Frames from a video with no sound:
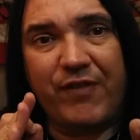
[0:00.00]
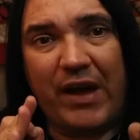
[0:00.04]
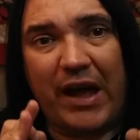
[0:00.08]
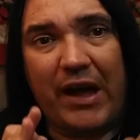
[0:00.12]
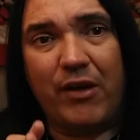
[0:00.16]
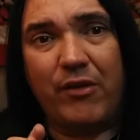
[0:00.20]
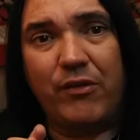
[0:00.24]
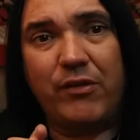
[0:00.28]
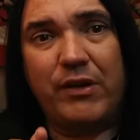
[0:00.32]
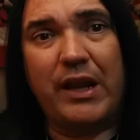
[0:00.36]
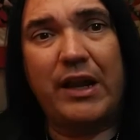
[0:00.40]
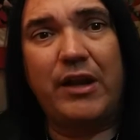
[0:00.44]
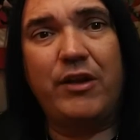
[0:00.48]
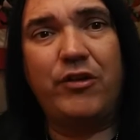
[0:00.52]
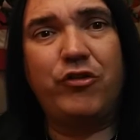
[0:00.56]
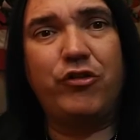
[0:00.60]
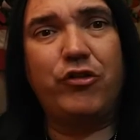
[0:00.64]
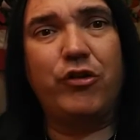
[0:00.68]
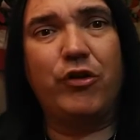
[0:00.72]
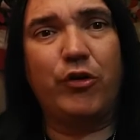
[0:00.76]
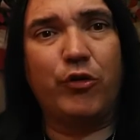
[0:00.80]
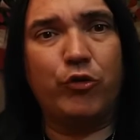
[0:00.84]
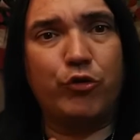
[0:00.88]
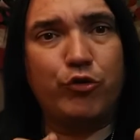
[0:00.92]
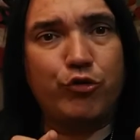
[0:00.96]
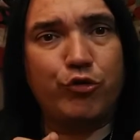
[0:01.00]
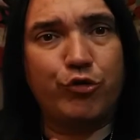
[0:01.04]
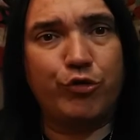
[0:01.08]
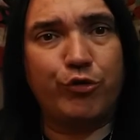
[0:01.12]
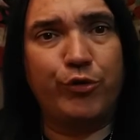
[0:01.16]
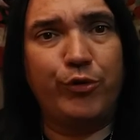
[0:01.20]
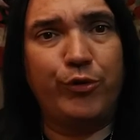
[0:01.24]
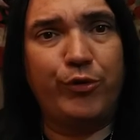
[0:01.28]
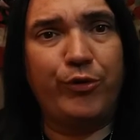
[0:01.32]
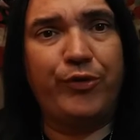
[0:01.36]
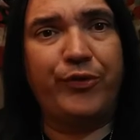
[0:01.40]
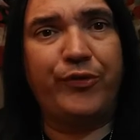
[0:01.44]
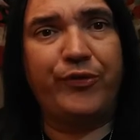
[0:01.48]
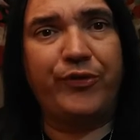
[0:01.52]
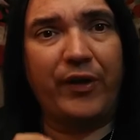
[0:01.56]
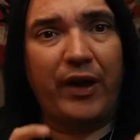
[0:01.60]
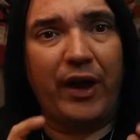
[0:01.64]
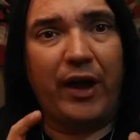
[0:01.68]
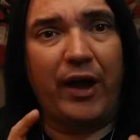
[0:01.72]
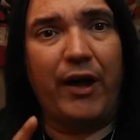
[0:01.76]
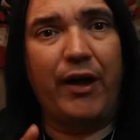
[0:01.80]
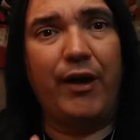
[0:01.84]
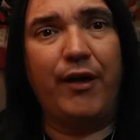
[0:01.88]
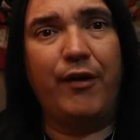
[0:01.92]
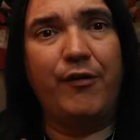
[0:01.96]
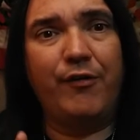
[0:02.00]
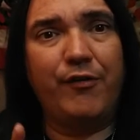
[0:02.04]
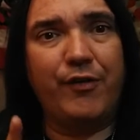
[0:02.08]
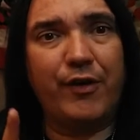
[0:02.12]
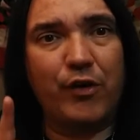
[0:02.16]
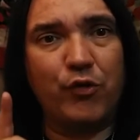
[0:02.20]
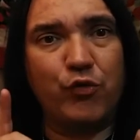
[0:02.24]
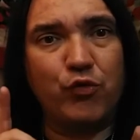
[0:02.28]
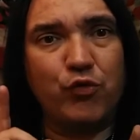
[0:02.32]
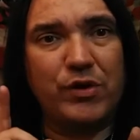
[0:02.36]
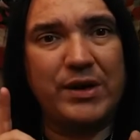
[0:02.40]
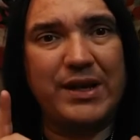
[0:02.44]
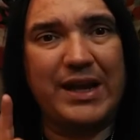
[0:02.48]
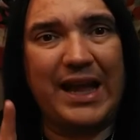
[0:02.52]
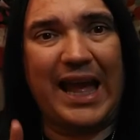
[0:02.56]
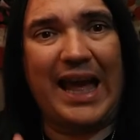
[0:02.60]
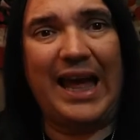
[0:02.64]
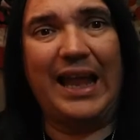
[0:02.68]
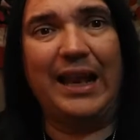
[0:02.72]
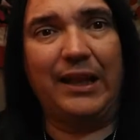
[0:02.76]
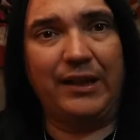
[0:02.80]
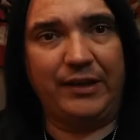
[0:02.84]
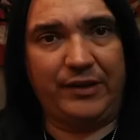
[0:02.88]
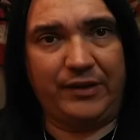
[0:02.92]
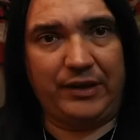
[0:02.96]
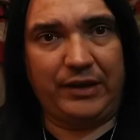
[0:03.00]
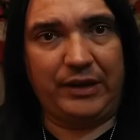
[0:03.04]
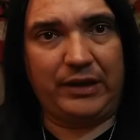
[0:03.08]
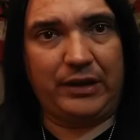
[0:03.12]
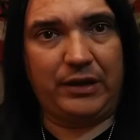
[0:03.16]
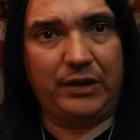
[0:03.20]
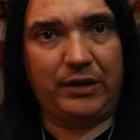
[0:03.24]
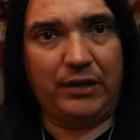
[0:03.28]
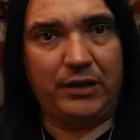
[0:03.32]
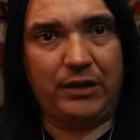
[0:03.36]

foundational truths of reality